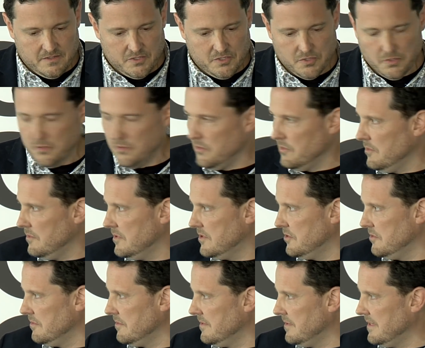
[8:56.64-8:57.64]
to
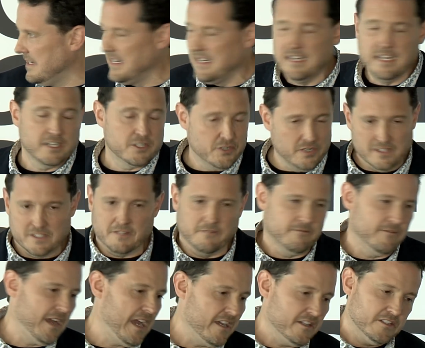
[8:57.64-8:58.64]
get you. It's the
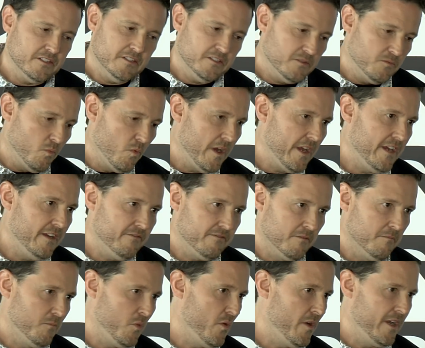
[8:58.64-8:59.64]
fastest way
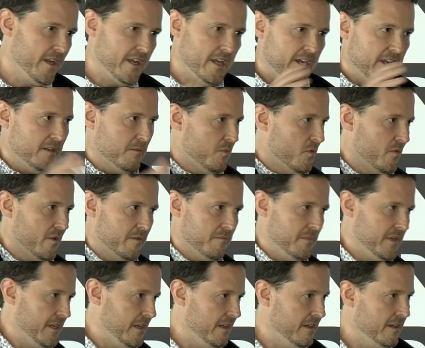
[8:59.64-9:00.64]
from point A to
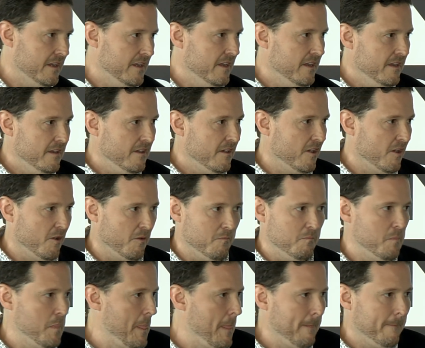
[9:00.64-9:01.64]
point B
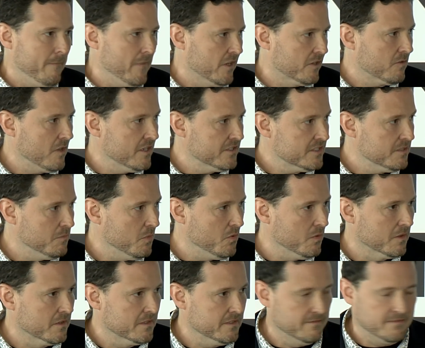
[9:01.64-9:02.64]
across the
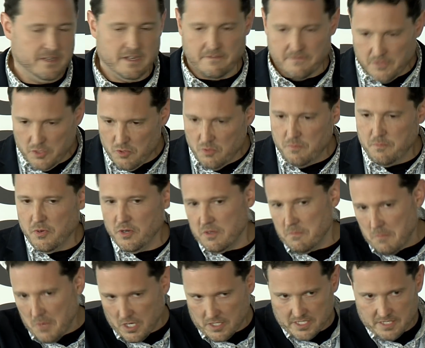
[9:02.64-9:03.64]
board. If you put a
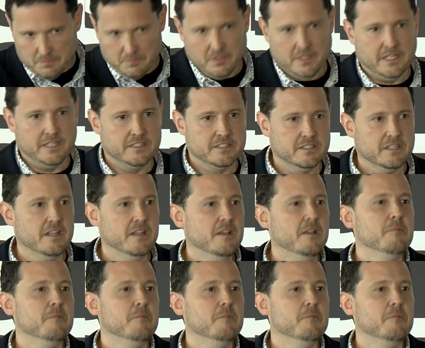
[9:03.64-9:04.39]
marketplace